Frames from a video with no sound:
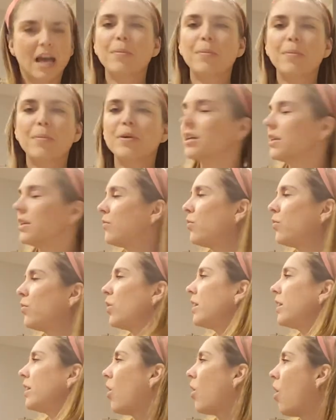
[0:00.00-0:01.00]
tinfoil in
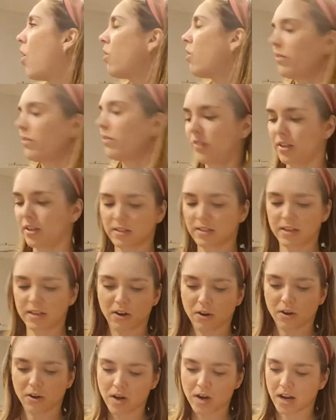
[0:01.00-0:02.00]
all of these. Tucker,
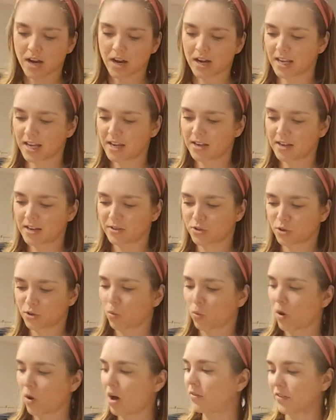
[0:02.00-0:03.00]
we're not gonna eat
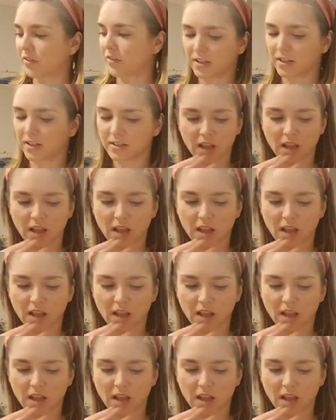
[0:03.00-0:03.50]
12 of these.